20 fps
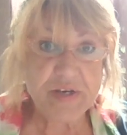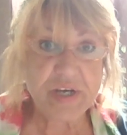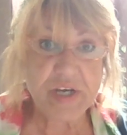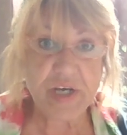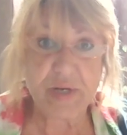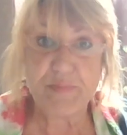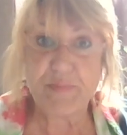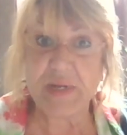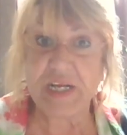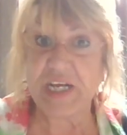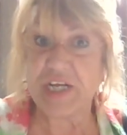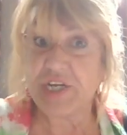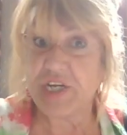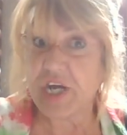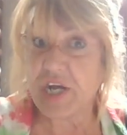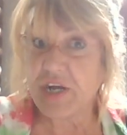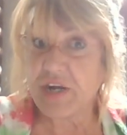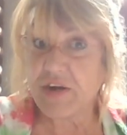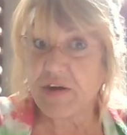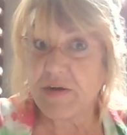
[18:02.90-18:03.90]
could be a
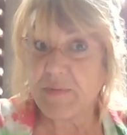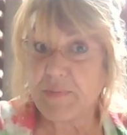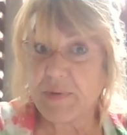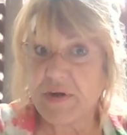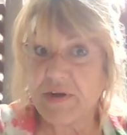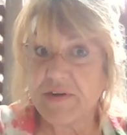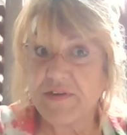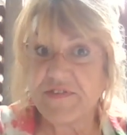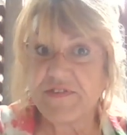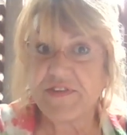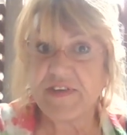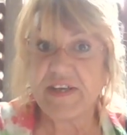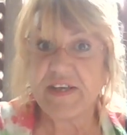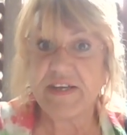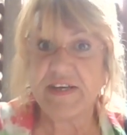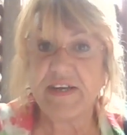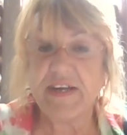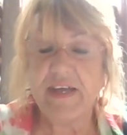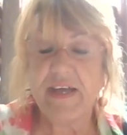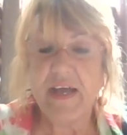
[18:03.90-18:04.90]
younger
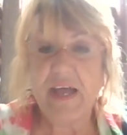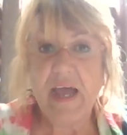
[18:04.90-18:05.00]
person.